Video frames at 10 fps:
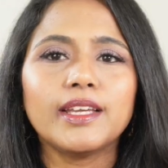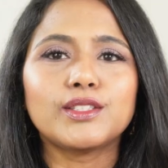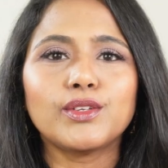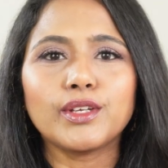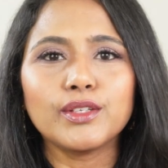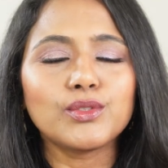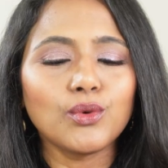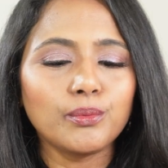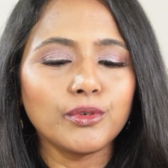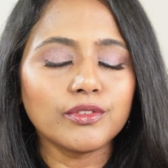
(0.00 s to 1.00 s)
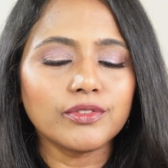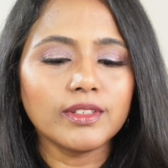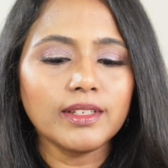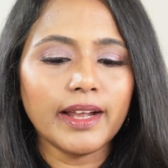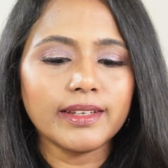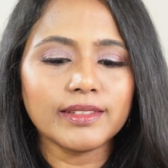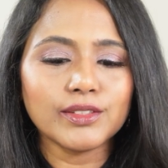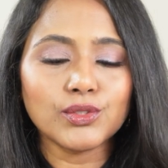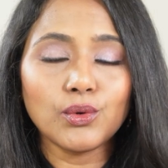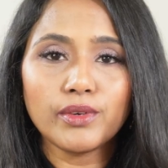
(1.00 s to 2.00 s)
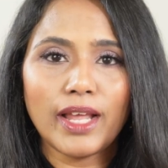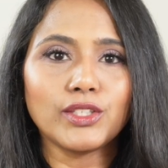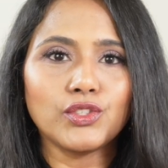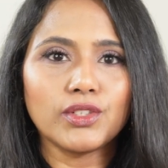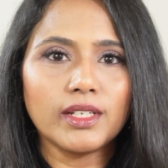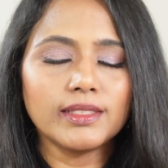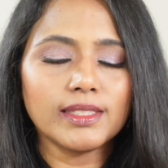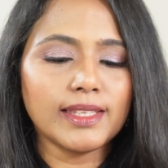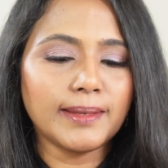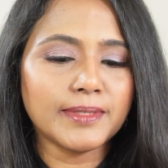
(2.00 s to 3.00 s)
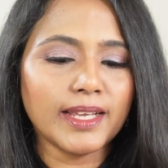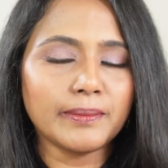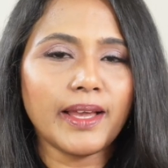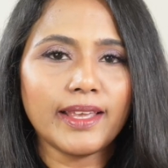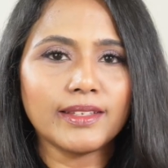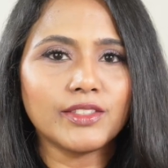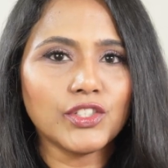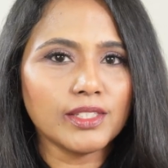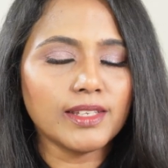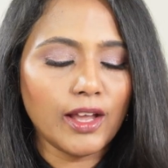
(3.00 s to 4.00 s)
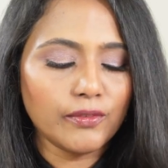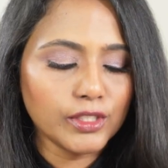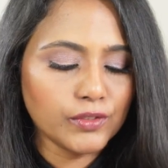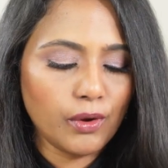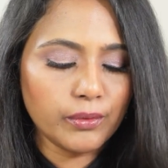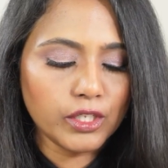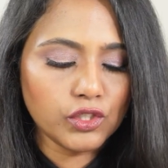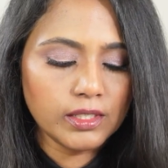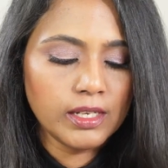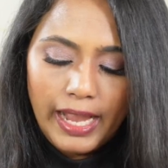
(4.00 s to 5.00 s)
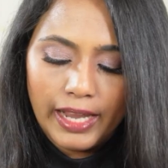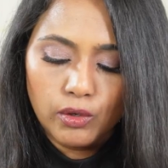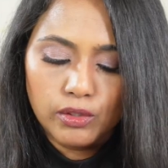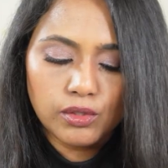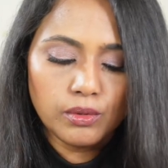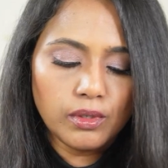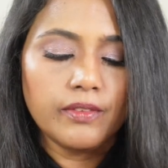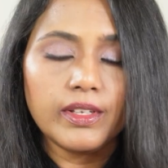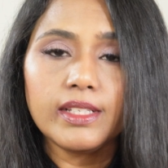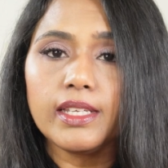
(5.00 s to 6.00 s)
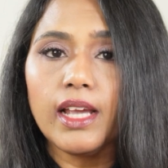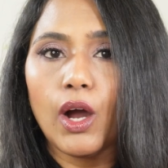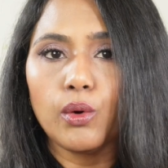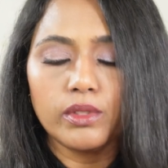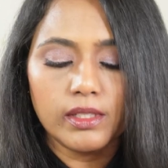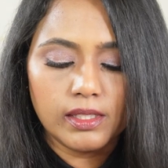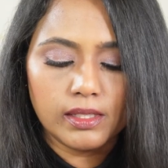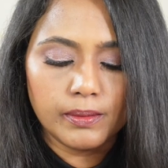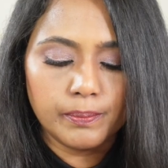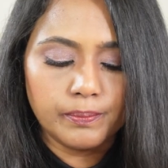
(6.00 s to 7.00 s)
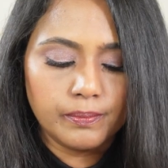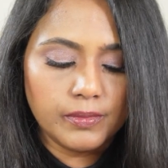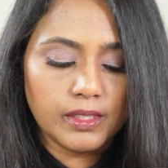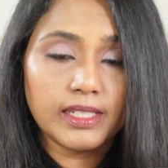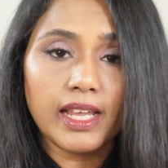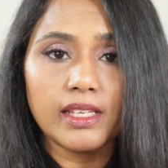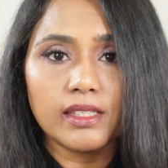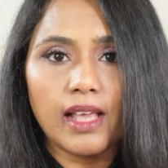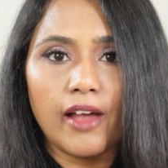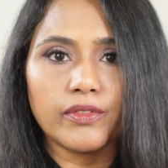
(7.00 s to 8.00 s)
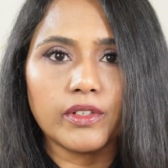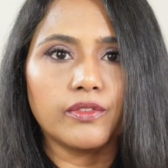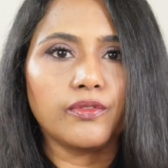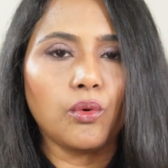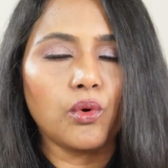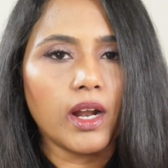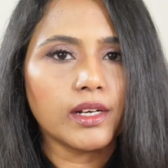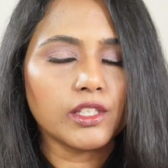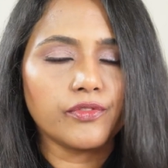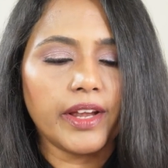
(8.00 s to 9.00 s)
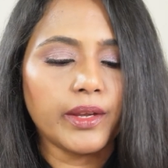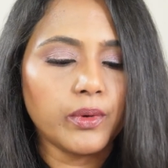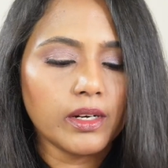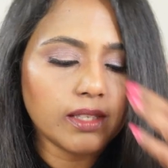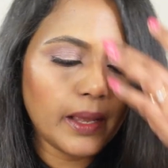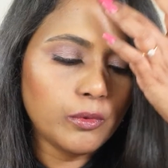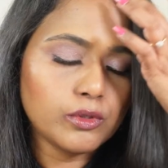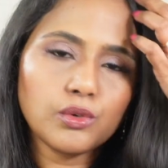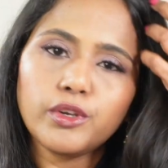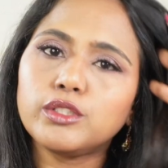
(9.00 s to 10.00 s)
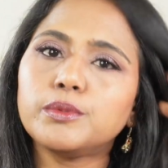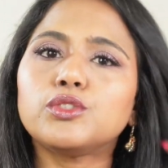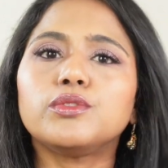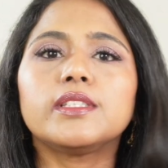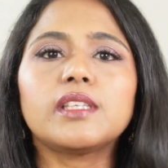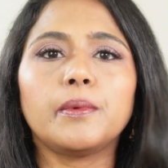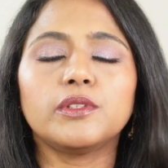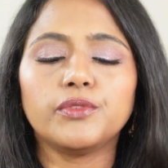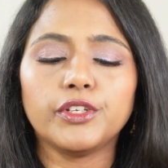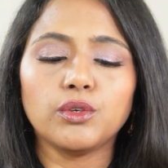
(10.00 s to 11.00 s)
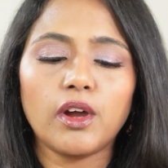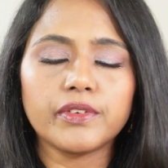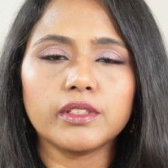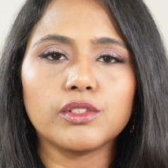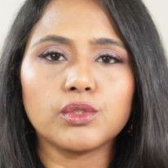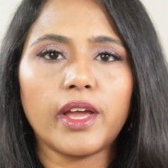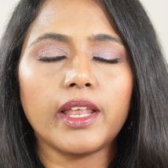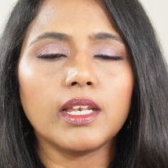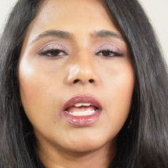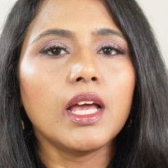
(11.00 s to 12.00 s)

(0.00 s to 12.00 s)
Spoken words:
It's looking so beautiful and so natural at the same time. I just love this foundation. And also, we'll see how this stays after 4 hours or 5 hours. I'm also going to be shooting some other video after this, so I'll